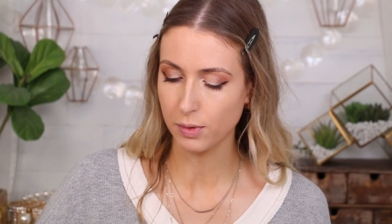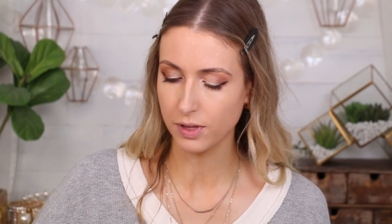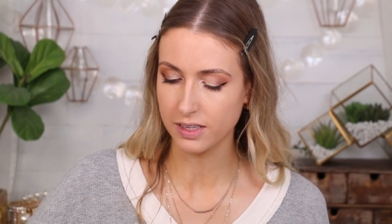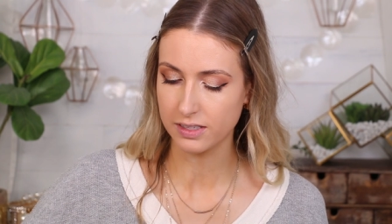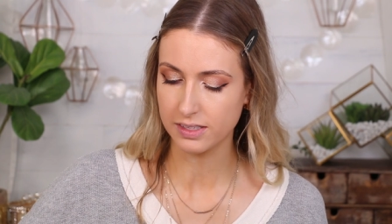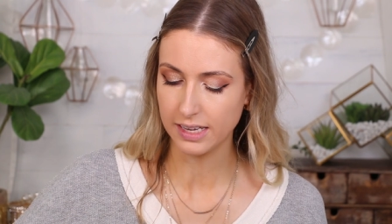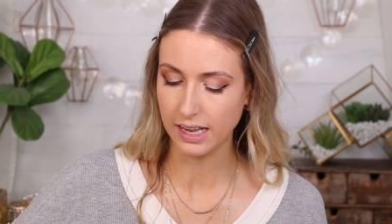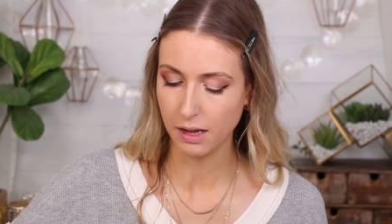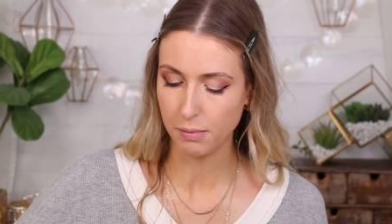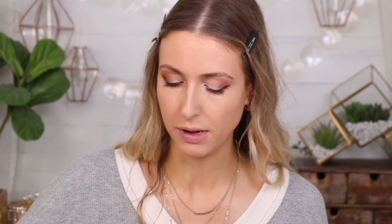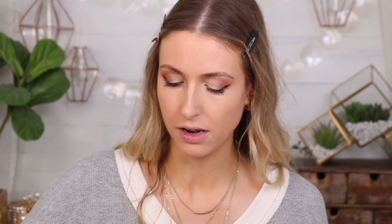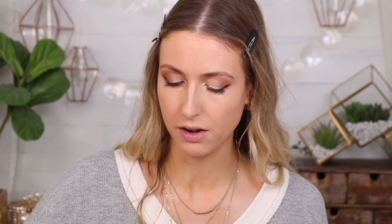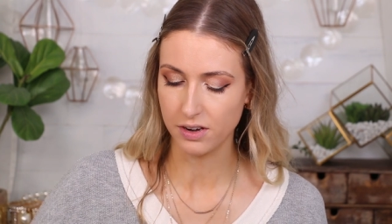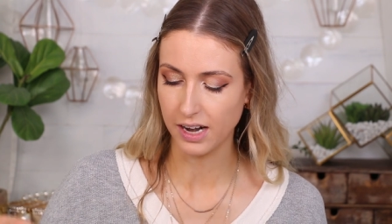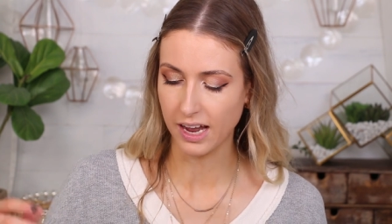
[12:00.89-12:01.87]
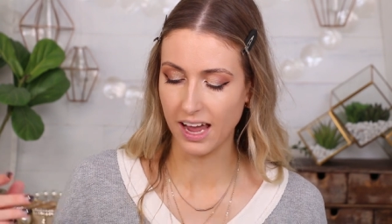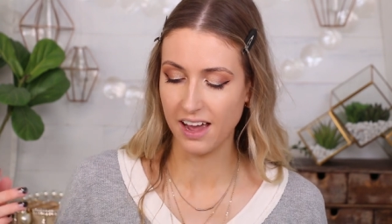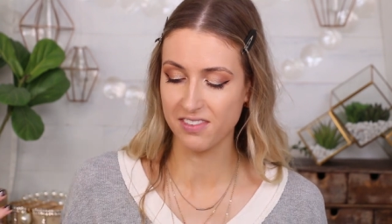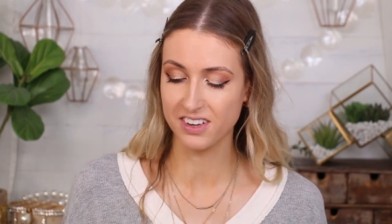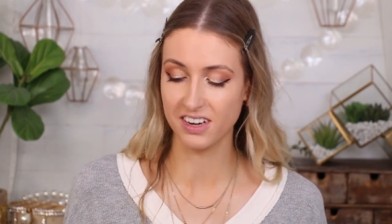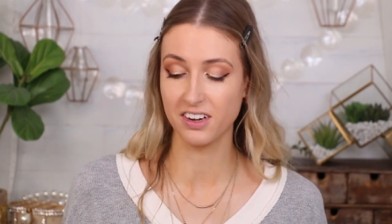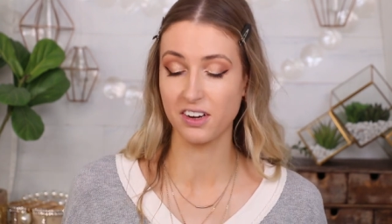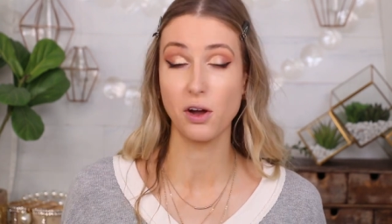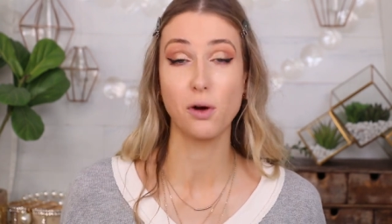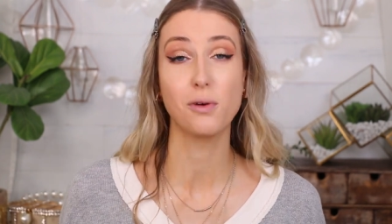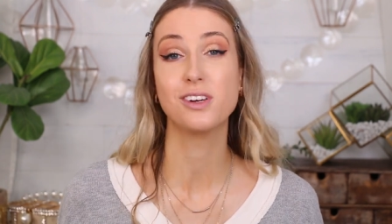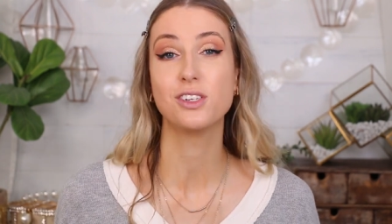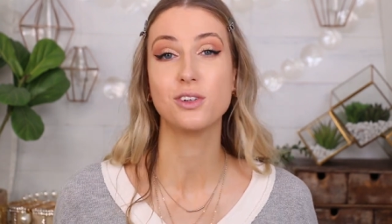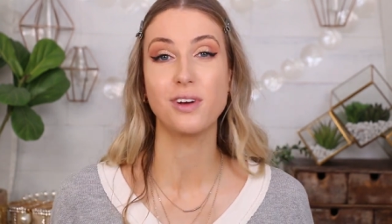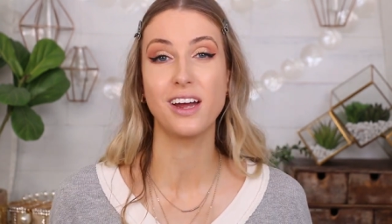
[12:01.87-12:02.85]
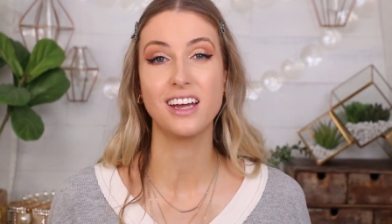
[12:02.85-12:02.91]
about this setting powder, and I have to go
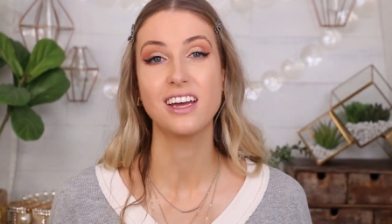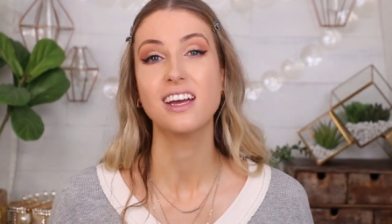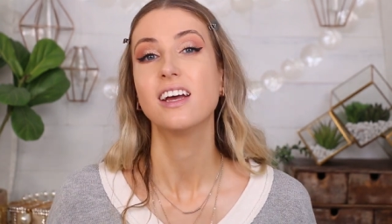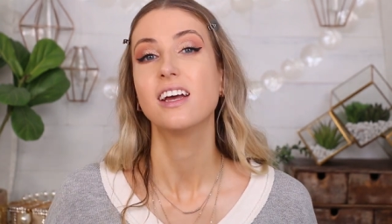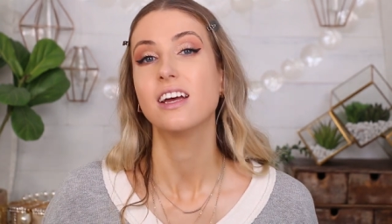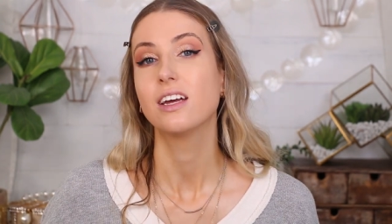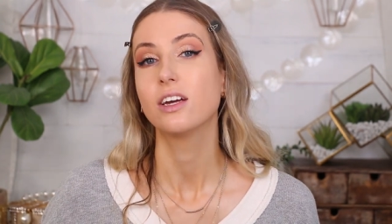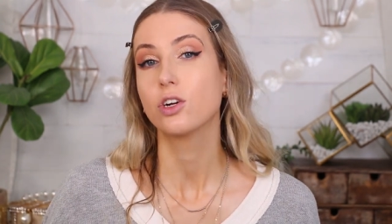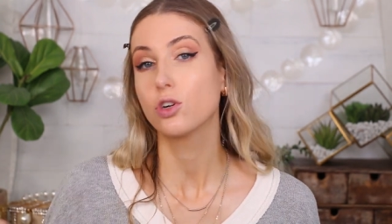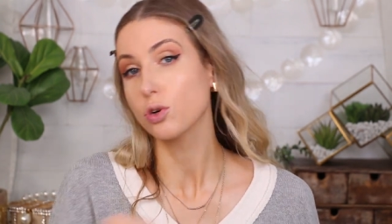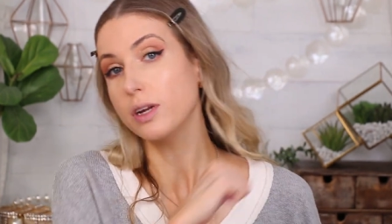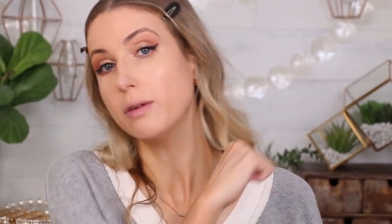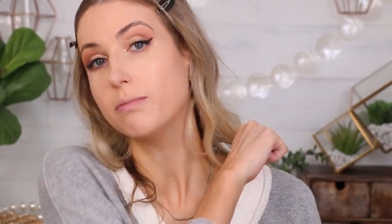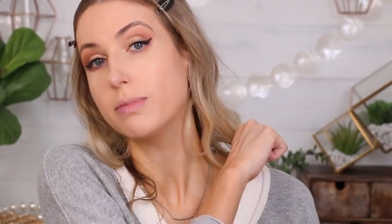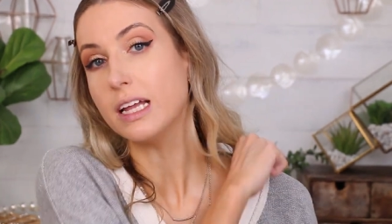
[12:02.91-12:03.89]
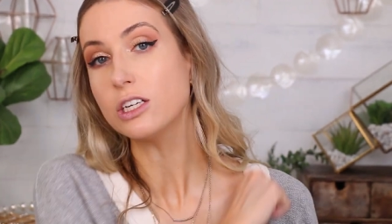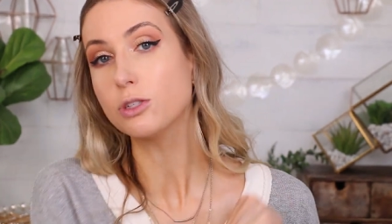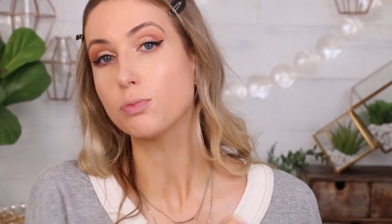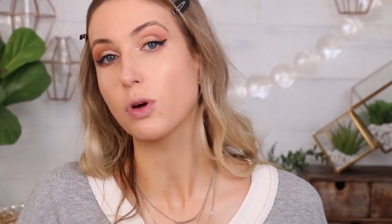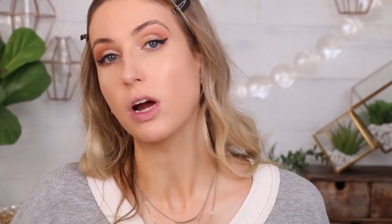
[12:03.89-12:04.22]
into a cream blush